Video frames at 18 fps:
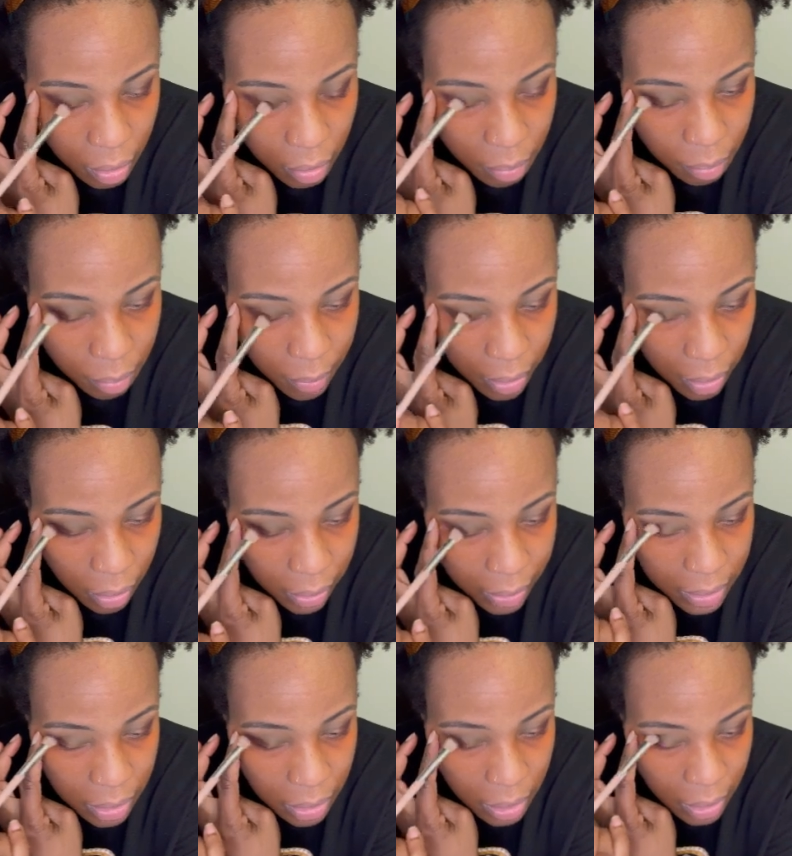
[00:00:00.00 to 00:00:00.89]
Better
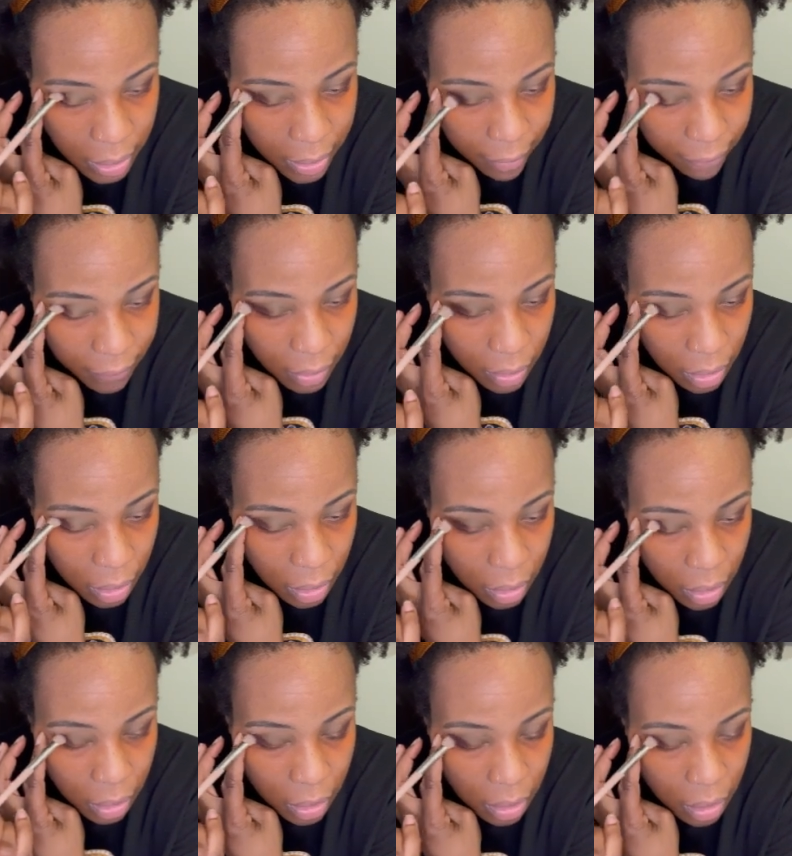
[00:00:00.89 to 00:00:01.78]
late than
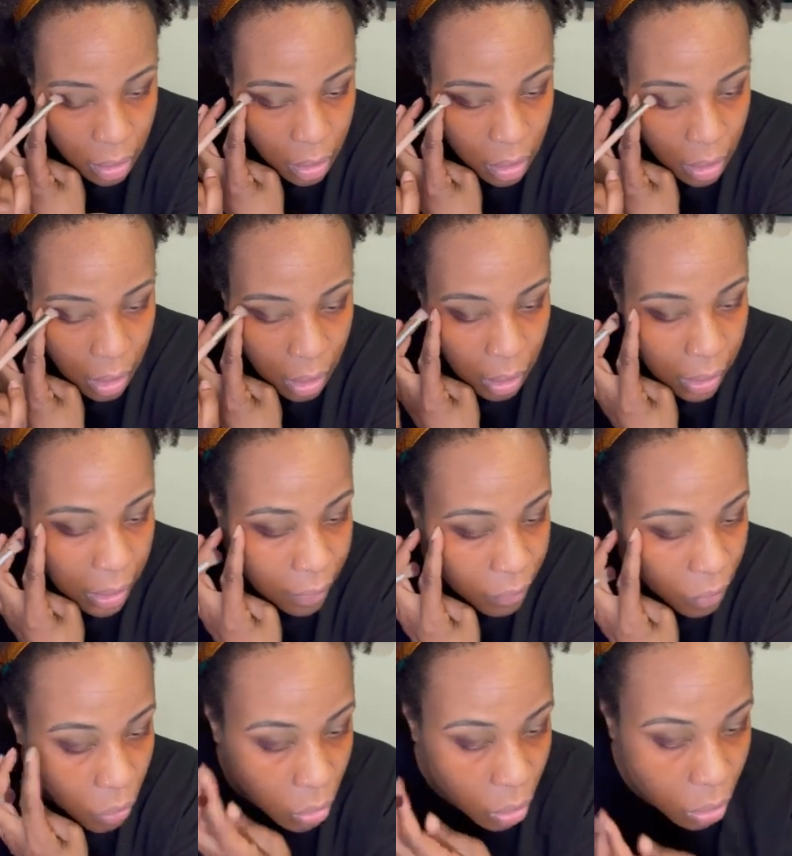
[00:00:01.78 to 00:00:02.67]
never. I'll have
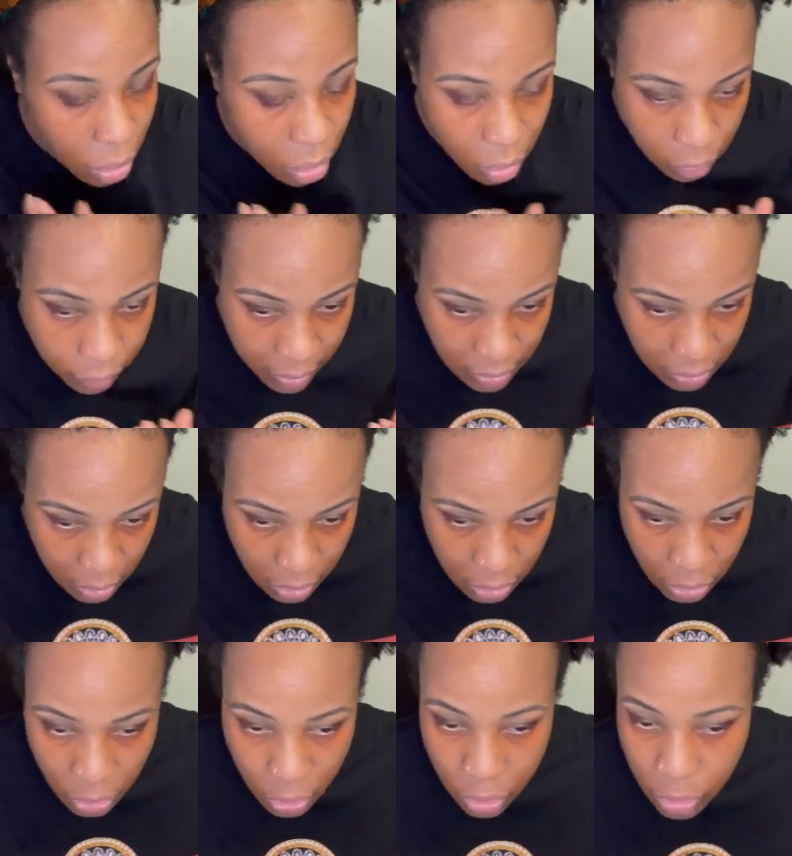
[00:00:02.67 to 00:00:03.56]
all the rest of the
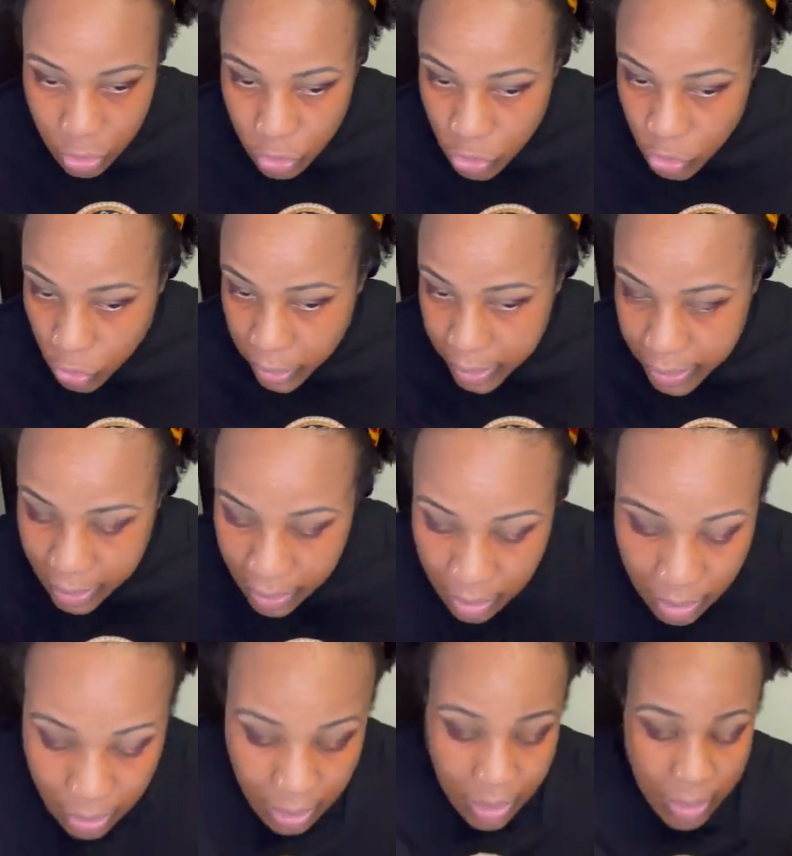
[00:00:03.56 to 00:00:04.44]
year to enjoy it,
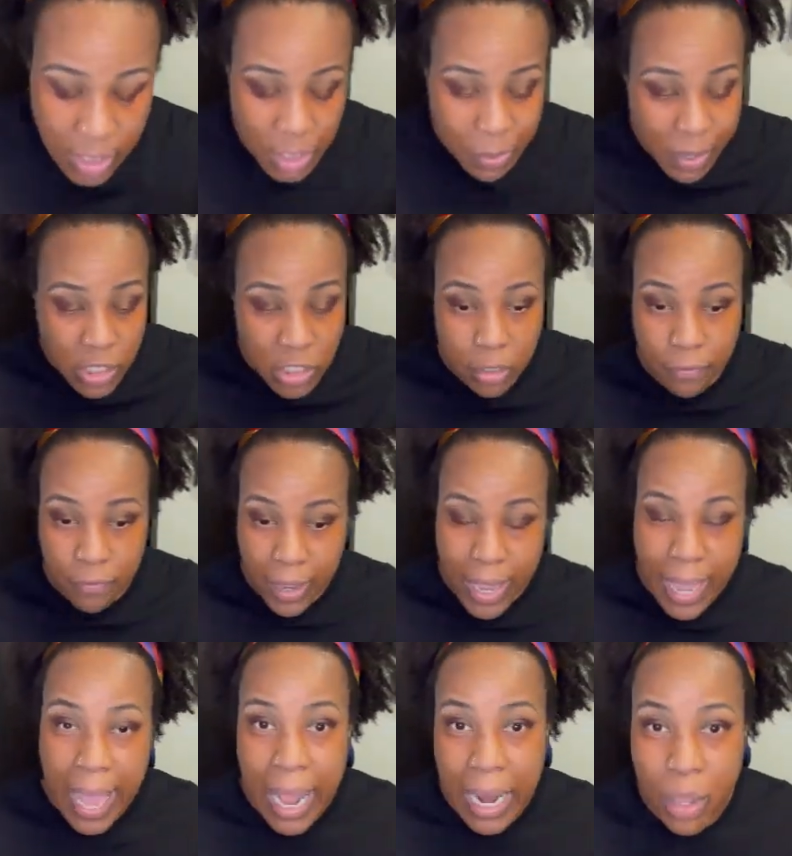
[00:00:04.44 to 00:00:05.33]
especially for
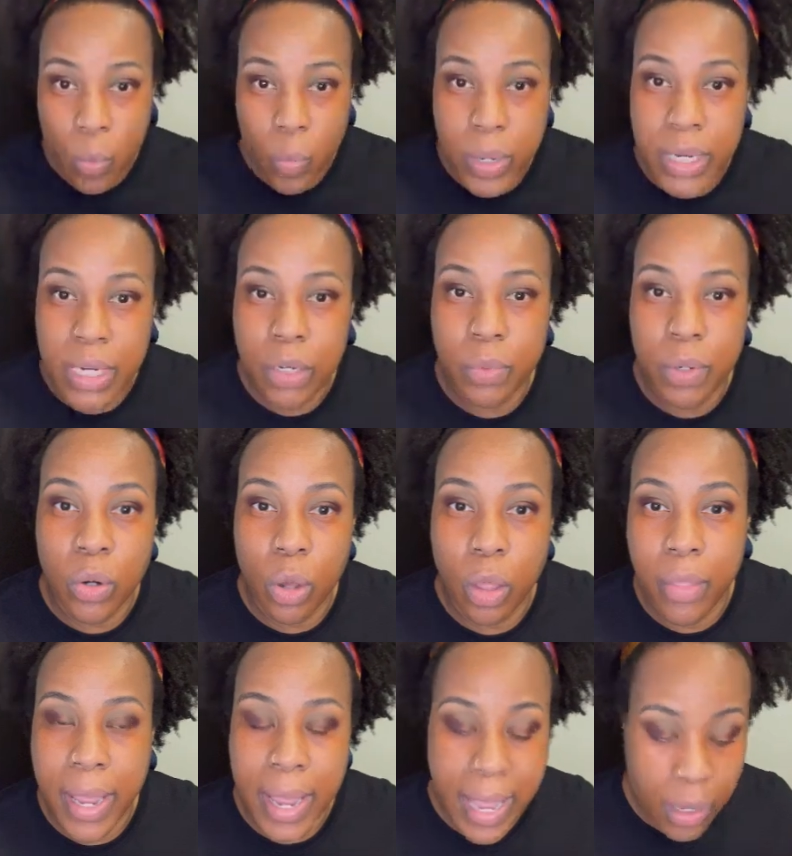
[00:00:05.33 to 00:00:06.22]
Halloween when all
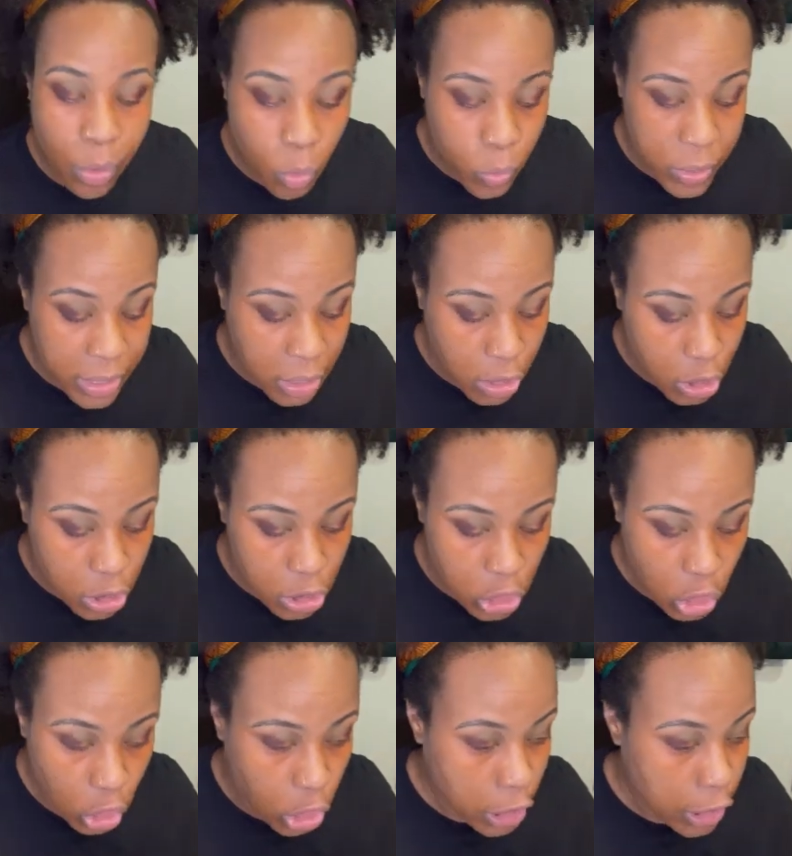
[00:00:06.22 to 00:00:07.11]
the Halloween looks
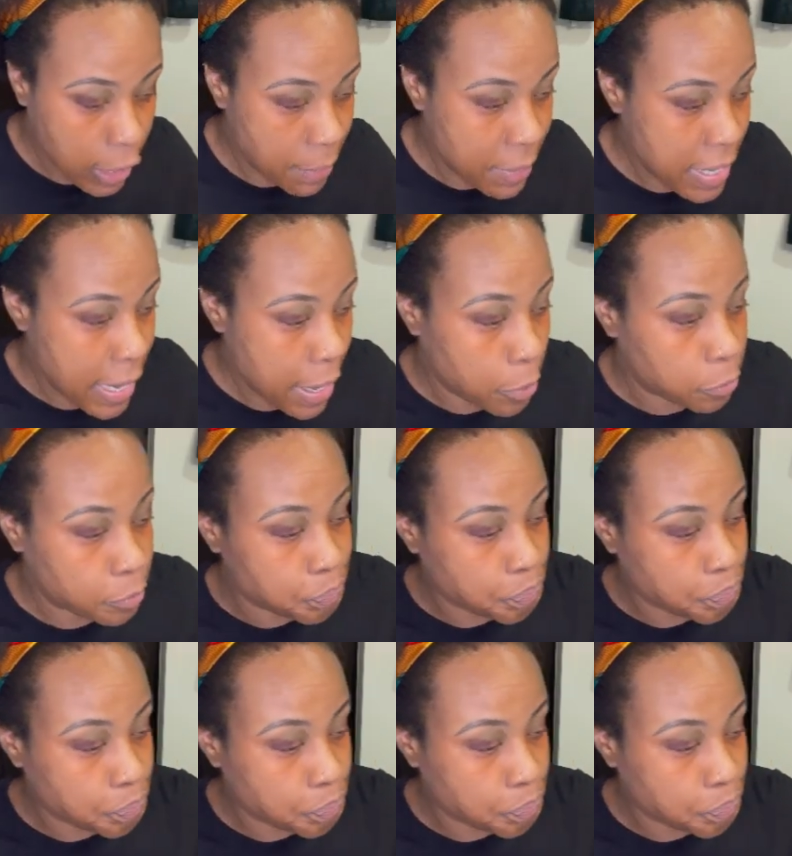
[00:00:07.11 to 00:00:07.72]
start coming out.